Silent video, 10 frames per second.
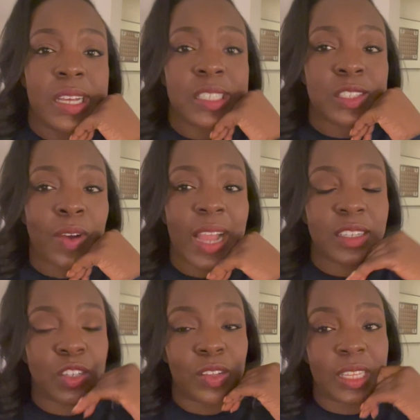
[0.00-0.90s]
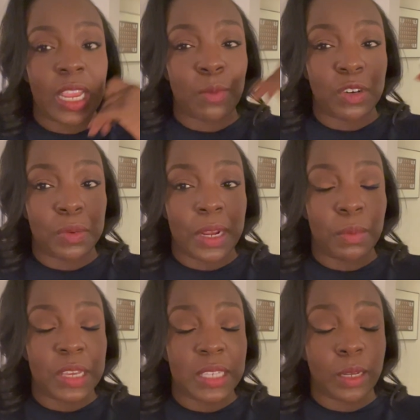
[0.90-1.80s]
So I had to turn the camera around
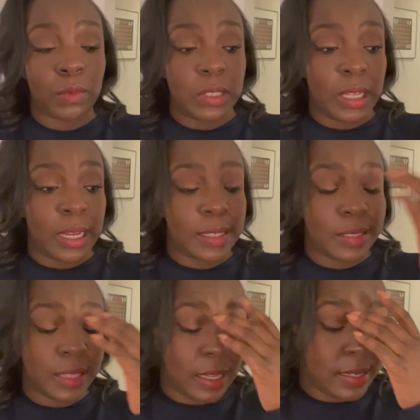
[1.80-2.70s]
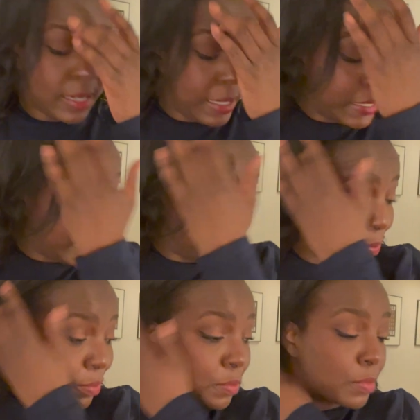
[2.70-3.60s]
because I realized that um,